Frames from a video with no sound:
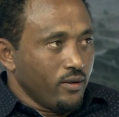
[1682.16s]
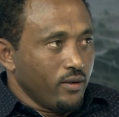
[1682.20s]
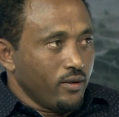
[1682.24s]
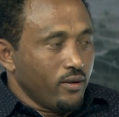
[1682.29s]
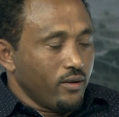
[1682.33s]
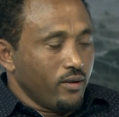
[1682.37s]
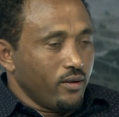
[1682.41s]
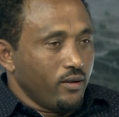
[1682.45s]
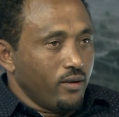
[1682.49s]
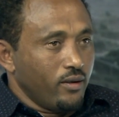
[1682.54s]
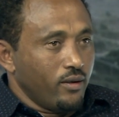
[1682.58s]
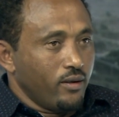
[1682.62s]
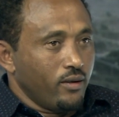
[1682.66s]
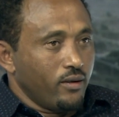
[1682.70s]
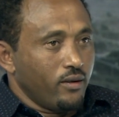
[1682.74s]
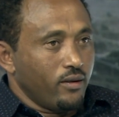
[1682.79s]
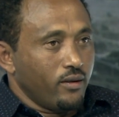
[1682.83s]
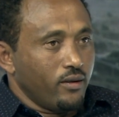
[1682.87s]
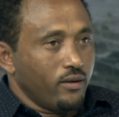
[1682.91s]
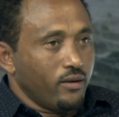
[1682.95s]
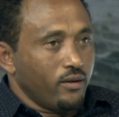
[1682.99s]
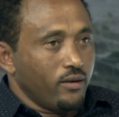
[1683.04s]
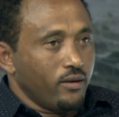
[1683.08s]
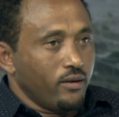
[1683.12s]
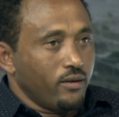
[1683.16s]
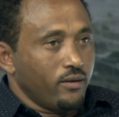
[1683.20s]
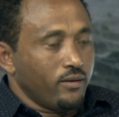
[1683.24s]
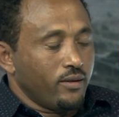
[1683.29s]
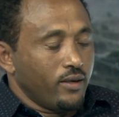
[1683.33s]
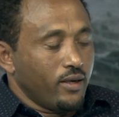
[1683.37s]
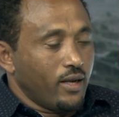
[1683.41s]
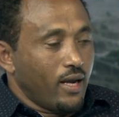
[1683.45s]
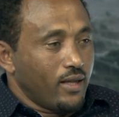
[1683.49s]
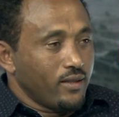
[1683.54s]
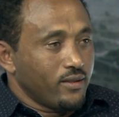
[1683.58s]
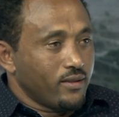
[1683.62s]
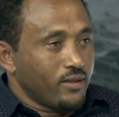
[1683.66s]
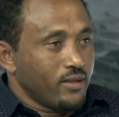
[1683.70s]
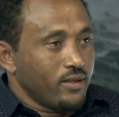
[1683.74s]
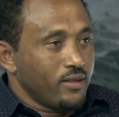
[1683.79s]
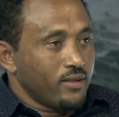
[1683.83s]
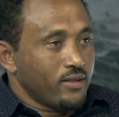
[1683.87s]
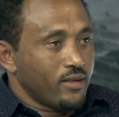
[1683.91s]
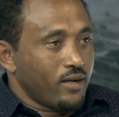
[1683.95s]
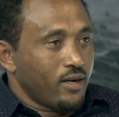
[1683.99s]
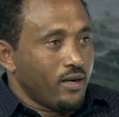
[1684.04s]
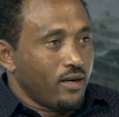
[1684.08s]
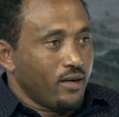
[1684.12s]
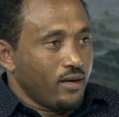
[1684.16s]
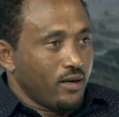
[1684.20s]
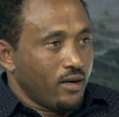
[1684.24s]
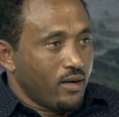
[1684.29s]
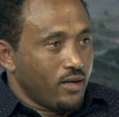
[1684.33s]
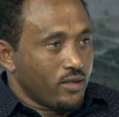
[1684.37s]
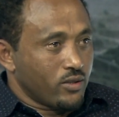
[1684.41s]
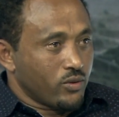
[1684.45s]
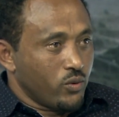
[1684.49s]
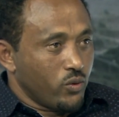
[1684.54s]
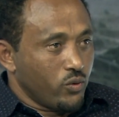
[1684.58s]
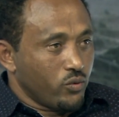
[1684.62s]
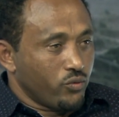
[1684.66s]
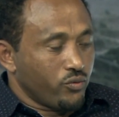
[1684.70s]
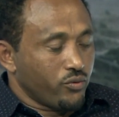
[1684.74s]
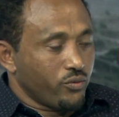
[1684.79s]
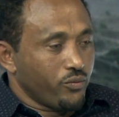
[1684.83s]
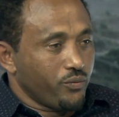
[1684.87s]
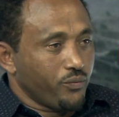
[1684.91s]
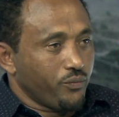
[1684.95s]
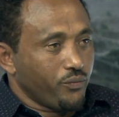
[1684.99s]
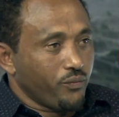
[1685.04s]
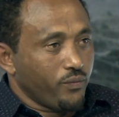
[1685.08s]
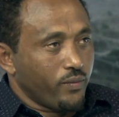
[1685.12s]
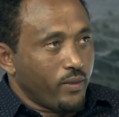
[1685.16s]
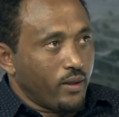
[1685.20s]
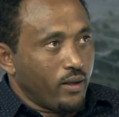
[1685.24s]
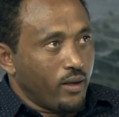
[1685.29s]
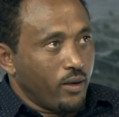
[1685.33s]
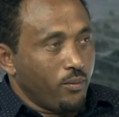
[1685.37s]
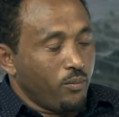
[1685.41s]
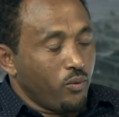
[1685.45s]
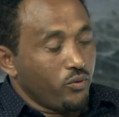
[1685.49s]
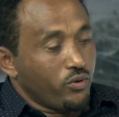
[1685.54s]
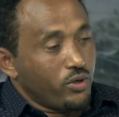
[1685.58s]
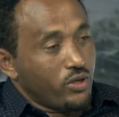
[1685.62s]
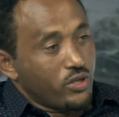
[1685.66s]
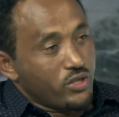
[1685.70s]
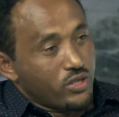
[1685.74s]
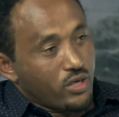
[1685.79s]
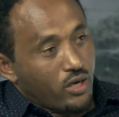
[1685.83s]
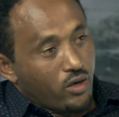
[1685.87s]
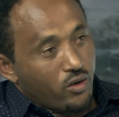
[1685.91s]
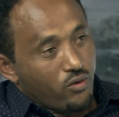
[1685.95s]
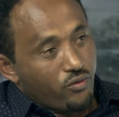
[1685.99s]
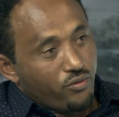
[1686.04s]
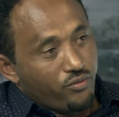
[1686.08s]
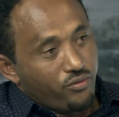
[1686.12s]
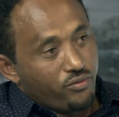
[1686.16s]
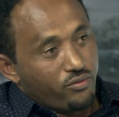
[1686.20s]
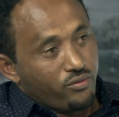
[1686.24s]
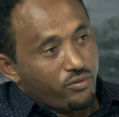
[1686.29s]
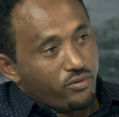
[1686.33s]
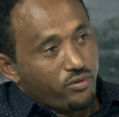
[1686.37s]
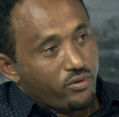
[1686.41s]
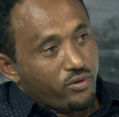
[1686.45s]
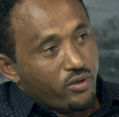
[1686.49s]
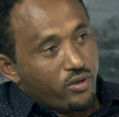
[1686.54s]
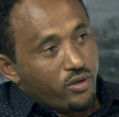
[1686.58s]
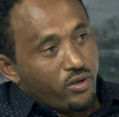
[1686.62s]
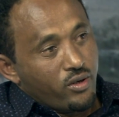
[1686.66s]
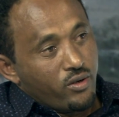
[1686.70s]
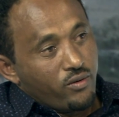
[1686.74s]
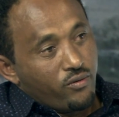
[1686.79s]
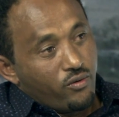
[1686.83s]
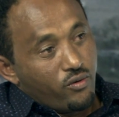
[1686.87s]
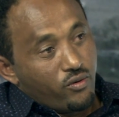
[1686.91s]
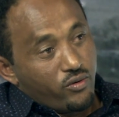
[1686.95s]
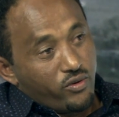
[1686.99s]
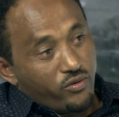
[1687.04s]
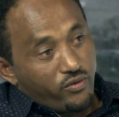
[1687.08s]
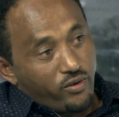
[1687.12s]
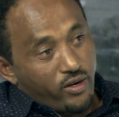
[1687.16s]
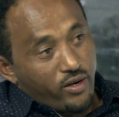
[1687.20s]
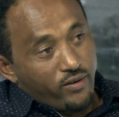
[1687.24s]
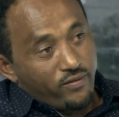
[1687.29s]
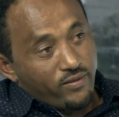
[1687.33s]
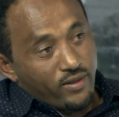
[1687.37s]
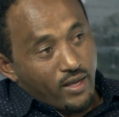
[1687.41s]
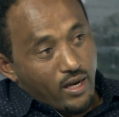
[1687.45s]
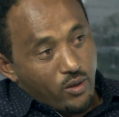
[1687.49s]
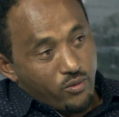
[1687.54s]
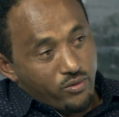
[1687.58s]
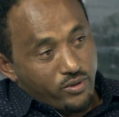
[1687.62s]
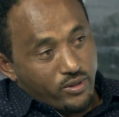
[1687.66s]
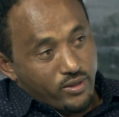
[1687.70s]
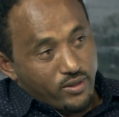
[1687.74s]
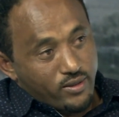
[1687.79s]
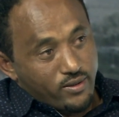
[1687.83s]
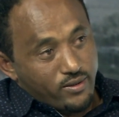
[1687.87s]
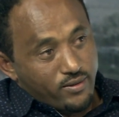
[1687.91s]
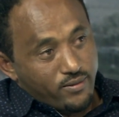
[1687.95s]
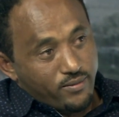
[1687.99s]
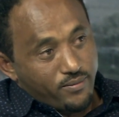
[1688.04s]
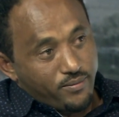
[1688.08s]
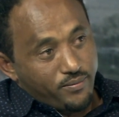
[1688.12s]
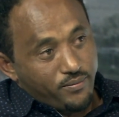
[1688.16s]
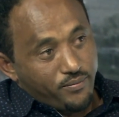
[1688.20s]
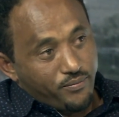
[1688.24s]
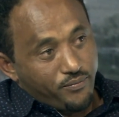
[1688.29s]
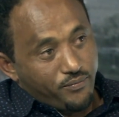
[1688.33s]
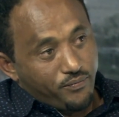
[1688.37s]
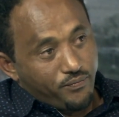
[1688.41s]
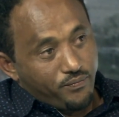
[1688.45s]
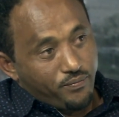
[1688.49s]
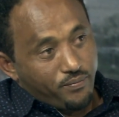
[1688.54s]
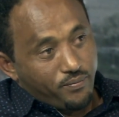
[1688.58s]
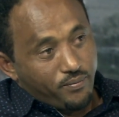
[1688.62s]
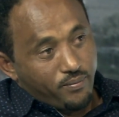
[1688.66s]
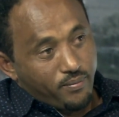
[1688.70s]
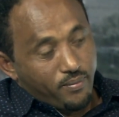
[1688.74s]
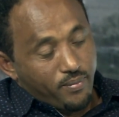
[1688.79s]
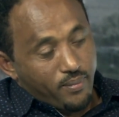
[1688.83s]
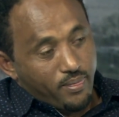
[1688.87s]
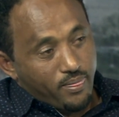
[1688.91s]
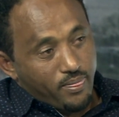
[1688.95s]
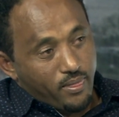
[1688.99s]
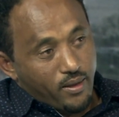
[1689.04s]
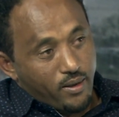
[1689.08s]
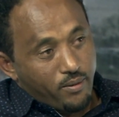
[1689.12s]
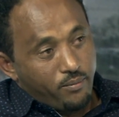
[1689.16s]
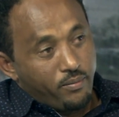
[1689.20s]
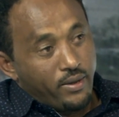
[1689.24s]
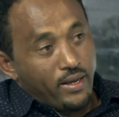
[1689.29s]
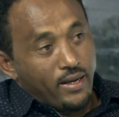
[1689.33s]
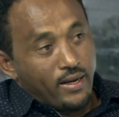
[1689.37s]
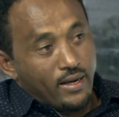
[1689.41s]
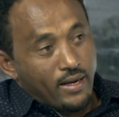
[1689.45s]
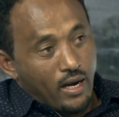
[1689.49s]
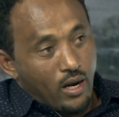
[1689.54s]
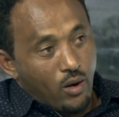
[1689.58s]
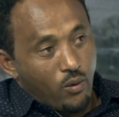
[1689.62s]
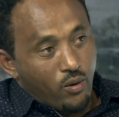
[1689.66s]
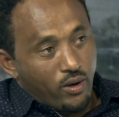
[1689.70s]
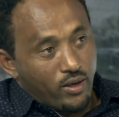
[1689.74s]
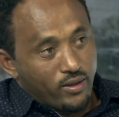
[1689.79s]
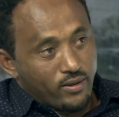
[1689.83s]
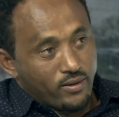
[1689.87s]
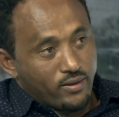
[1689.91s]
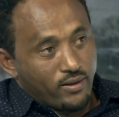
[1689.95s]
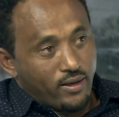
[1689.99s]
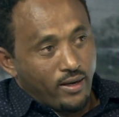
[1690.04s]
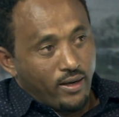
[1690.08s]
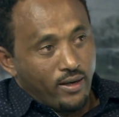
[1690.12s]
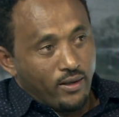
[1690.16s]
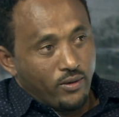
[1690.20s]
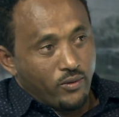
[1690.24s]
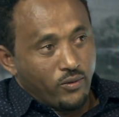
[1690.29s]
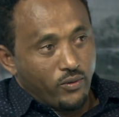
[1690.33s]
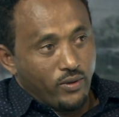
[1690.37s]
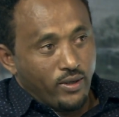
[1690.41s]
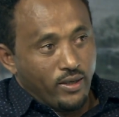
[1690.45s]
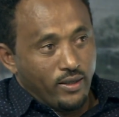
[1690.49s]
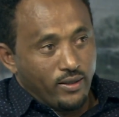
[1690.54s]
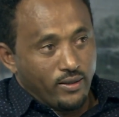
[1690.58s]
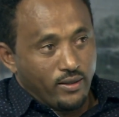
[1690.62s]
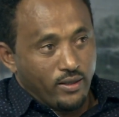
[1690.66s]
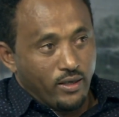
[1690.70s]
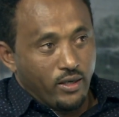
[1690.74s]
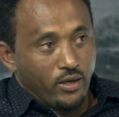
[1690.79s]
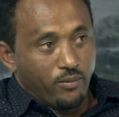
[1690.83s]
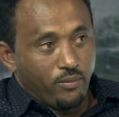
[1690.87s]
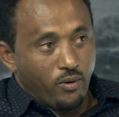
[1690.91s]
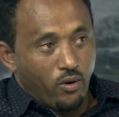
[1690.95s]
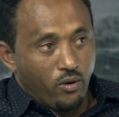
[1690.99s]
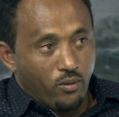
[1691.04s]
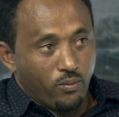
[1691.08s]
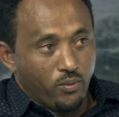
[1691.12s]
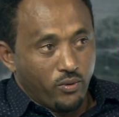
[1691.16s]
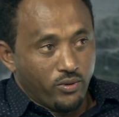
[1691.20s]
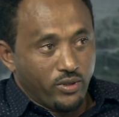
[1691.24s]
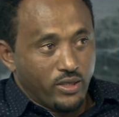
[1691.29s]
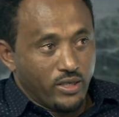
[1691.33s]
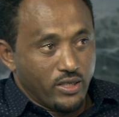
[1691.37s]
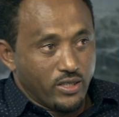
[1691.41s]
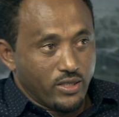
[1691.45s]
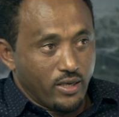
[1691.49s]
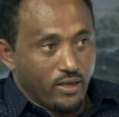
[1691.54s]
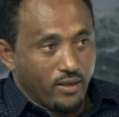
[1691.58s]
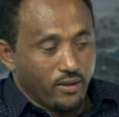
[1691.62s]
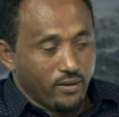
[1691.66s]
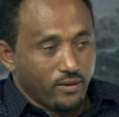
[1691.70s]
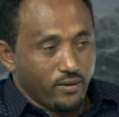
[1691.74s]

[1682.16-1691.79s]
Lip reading: The country has got a potential of 45,000 megawatt hydroelectric power potential.